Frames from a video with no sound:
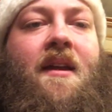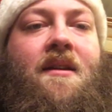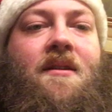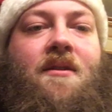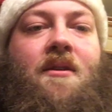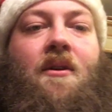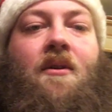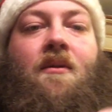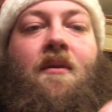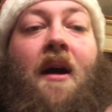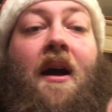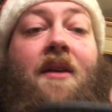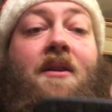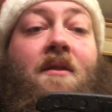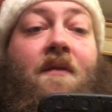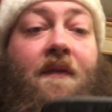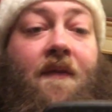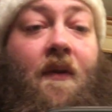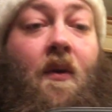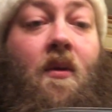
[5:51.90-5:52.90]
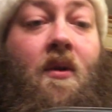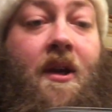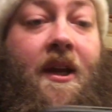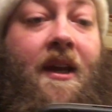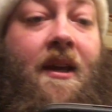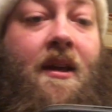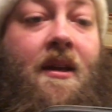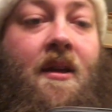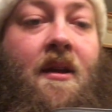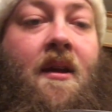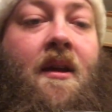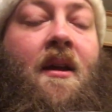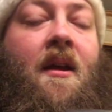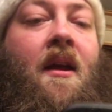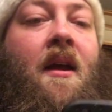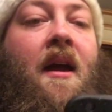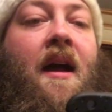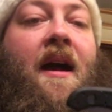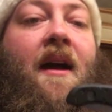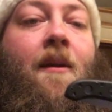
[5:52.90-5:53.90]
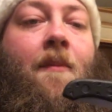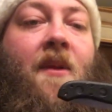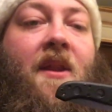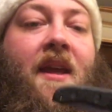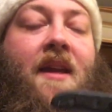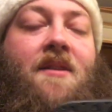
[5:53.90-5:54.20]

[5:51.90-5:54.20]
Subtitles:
So under 40. And